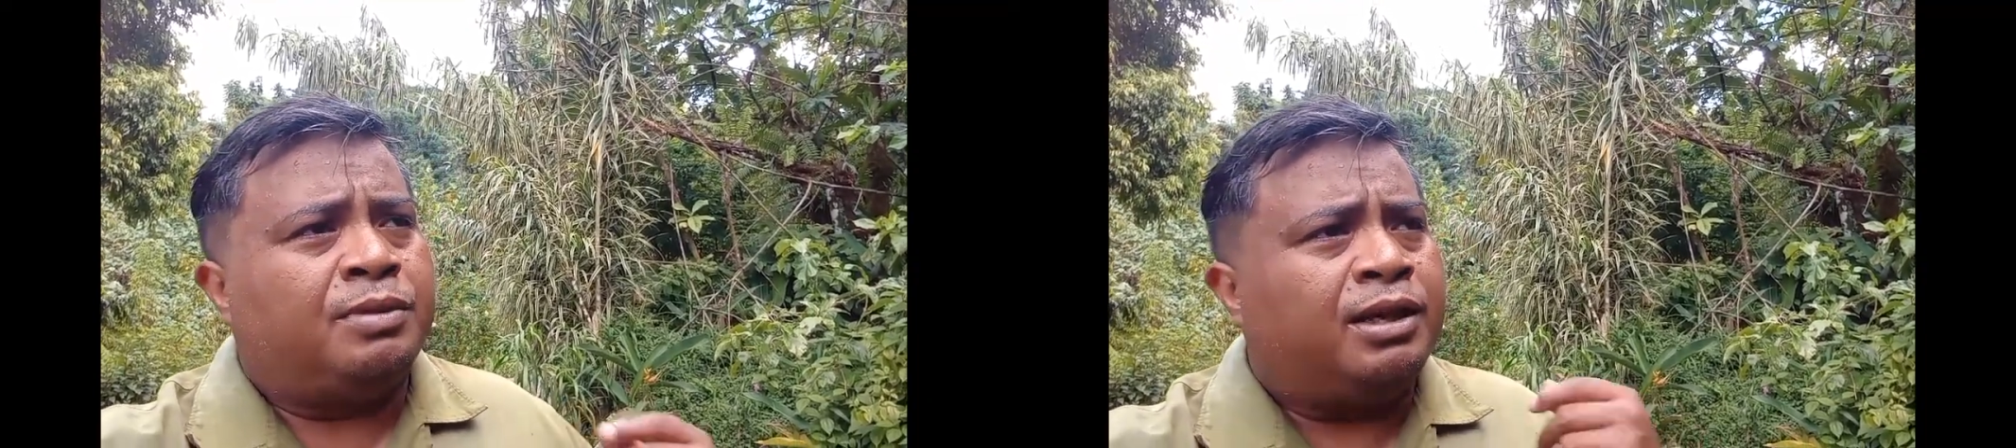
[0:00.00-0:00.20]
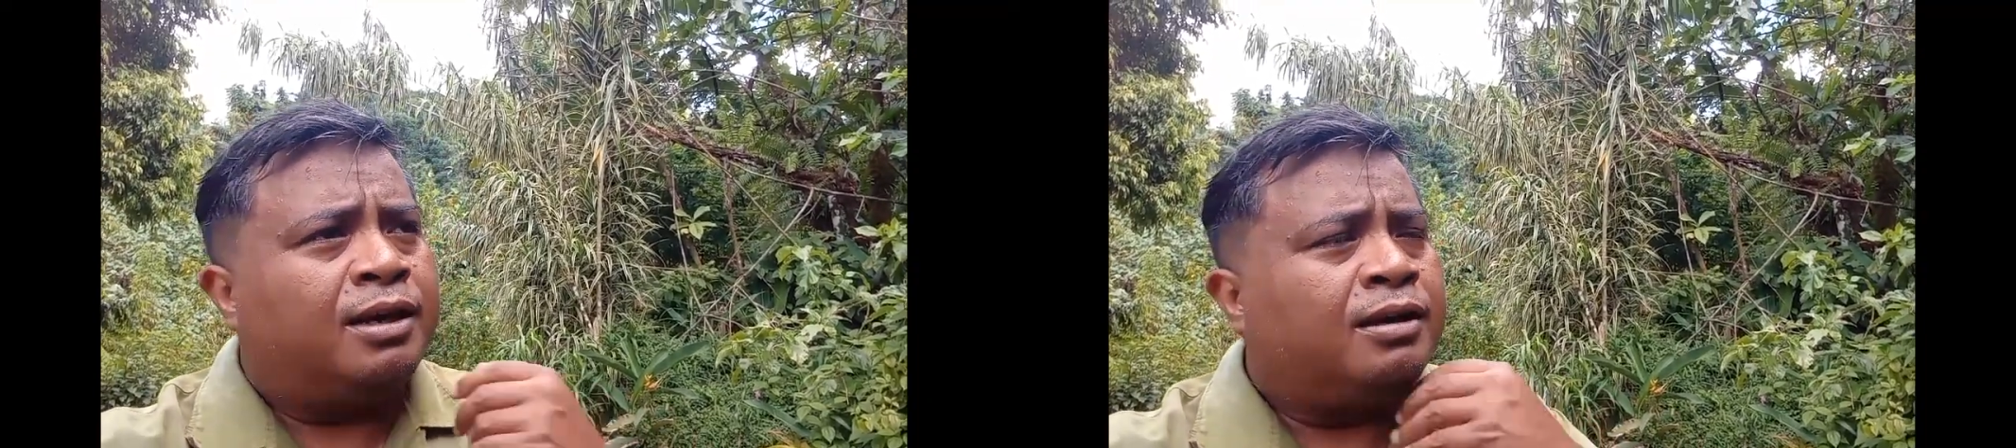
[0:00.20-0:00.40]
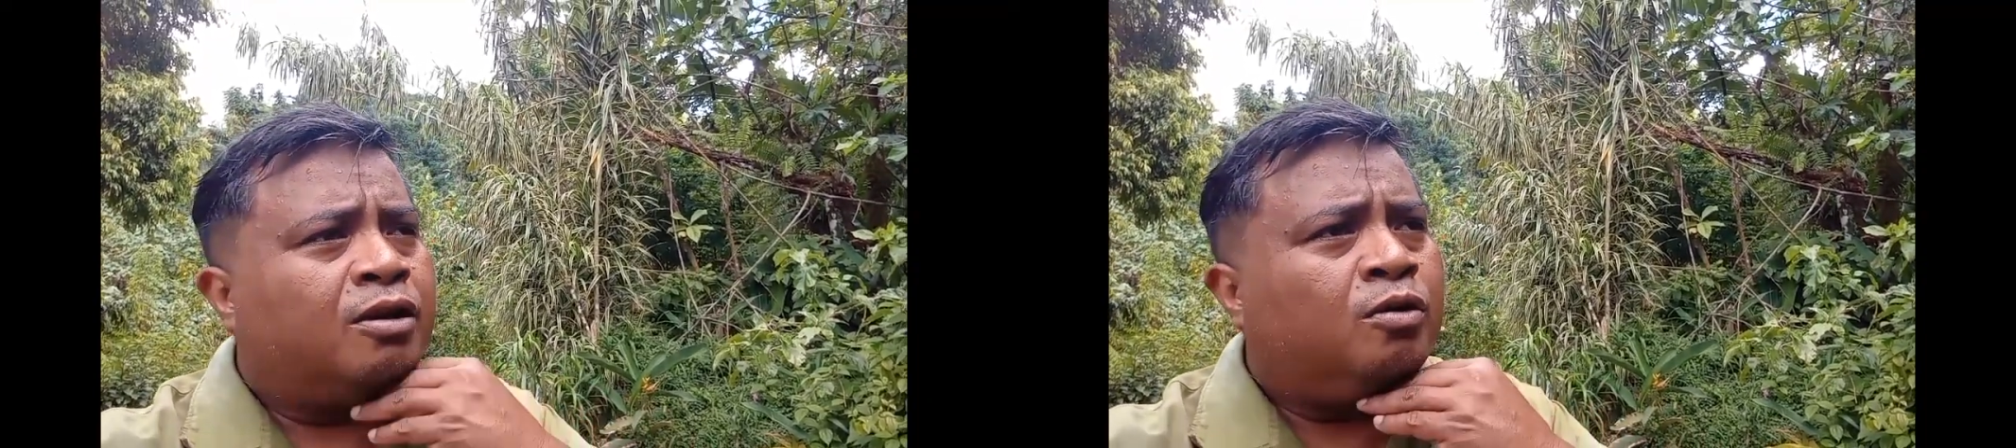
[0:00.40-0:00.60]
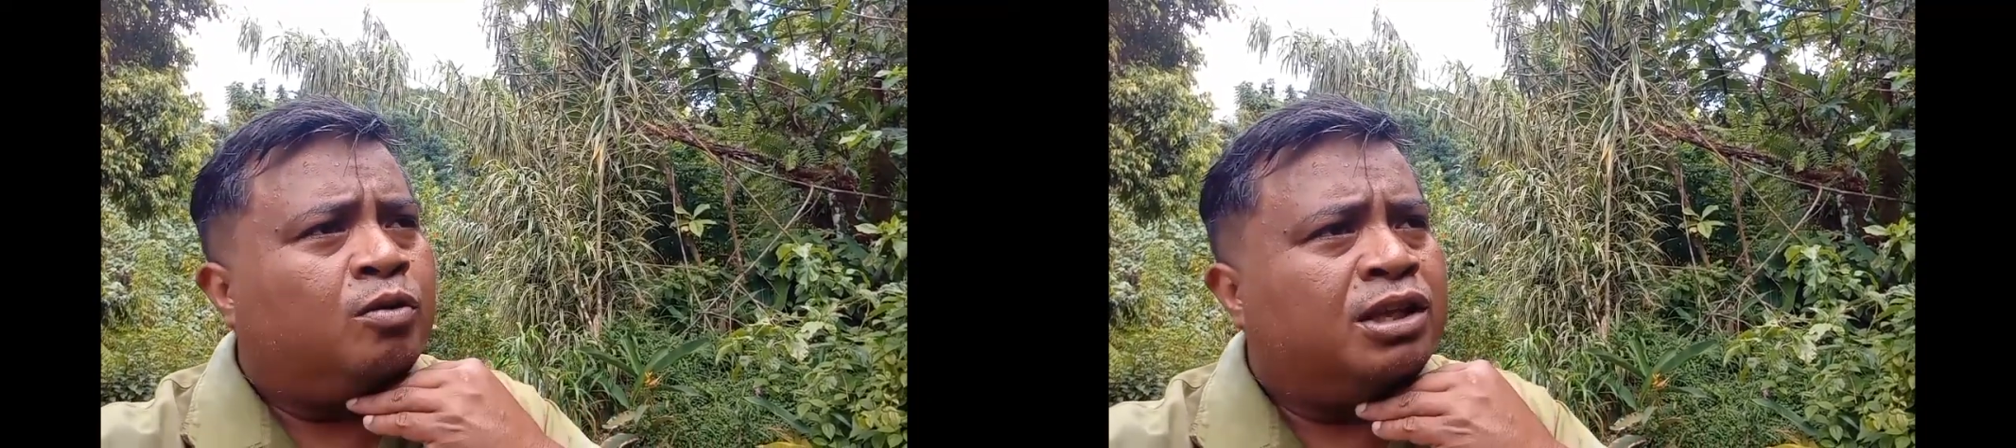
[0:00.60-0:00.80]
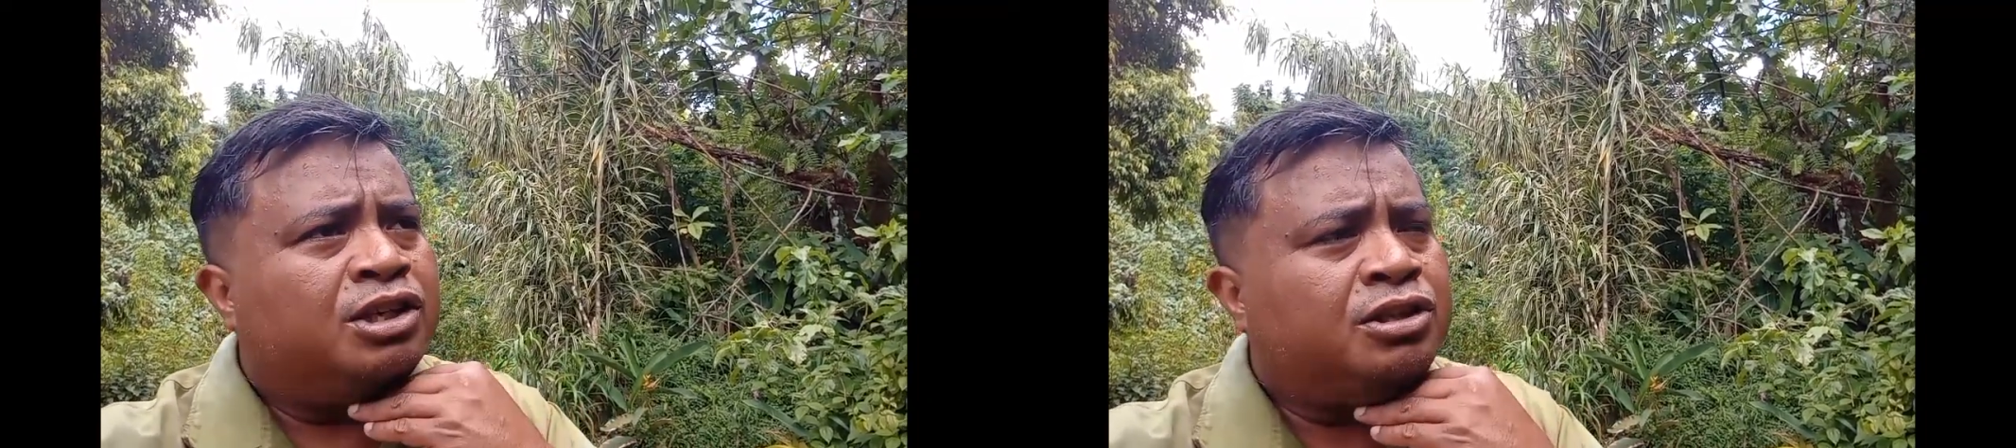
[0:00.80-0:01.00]
the uh,
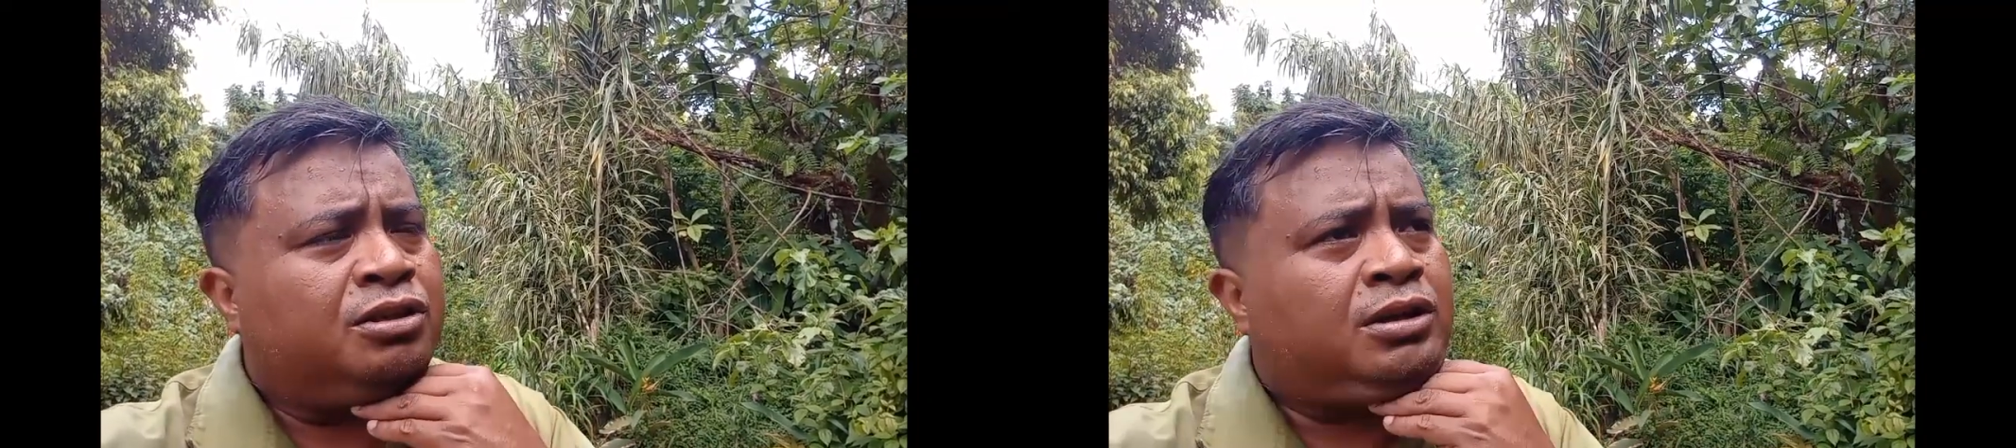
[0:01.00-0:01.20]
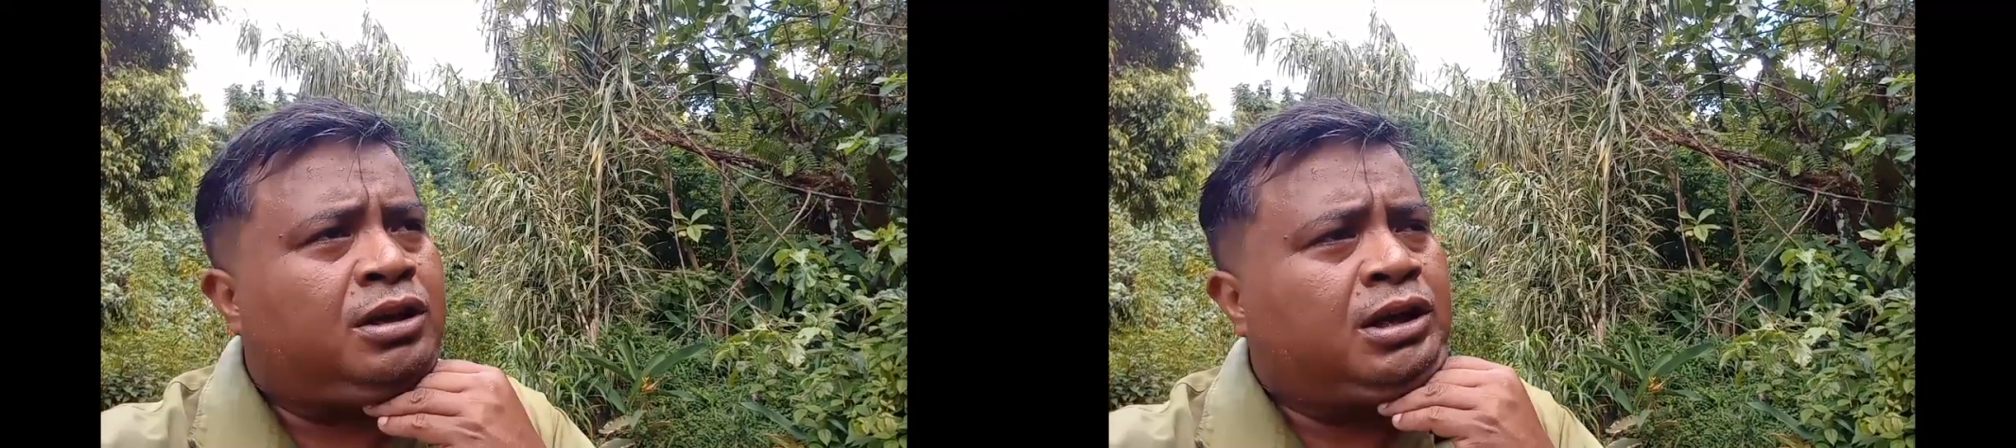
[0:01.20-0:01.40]
Coalition